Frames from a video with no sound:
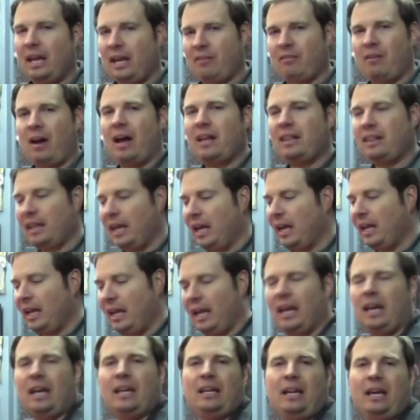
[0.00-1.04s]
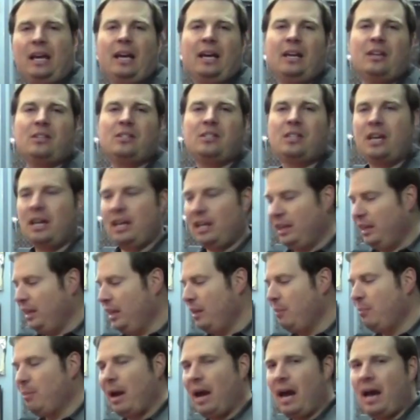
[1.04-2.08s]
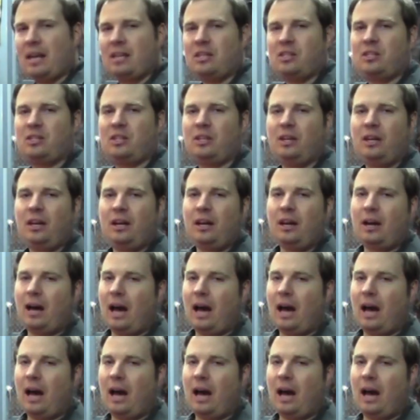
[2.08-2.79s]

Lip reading: if I think it is the best